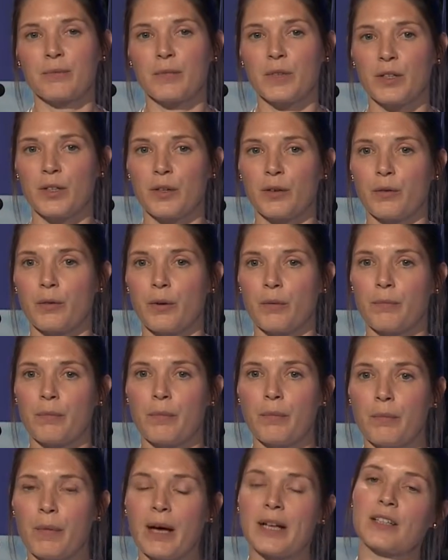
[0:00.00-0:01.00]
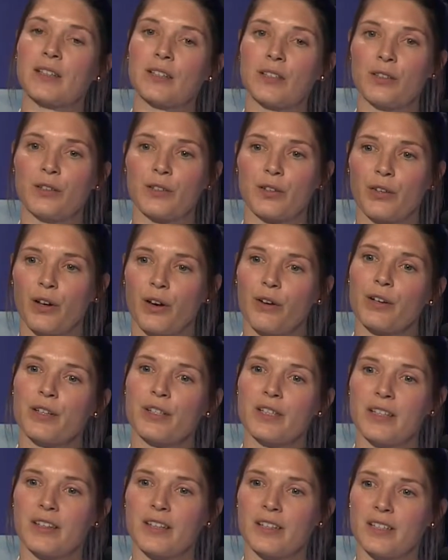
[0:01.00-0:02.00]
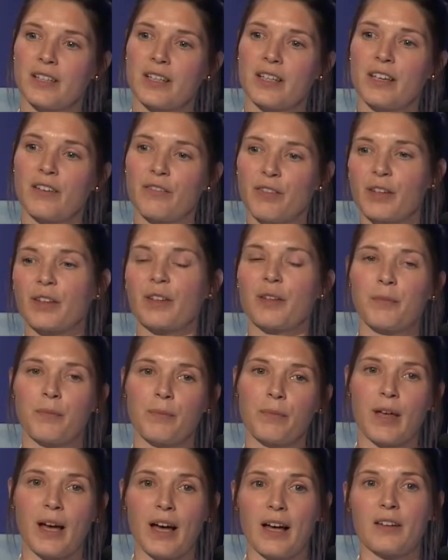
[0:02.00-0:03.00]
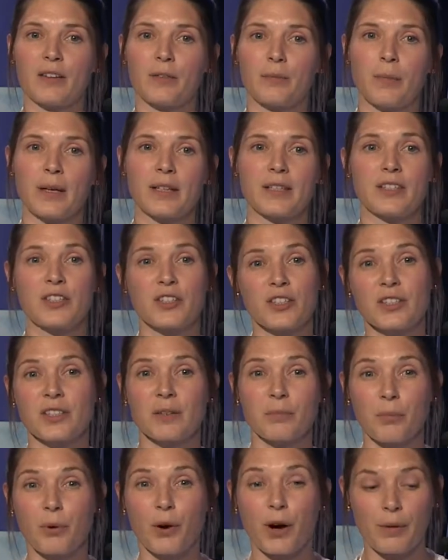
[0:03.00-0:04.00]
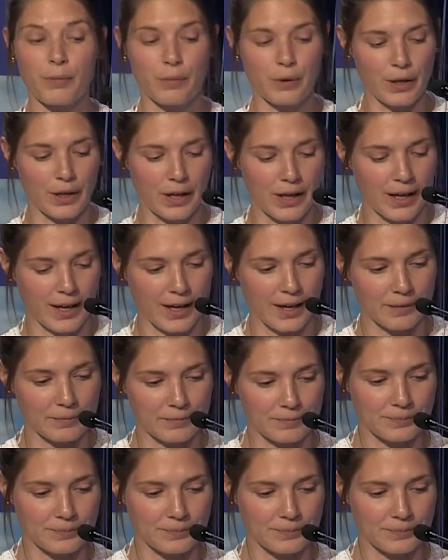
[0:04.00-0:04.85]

you know, medical authority that are giving the health messages in primary care.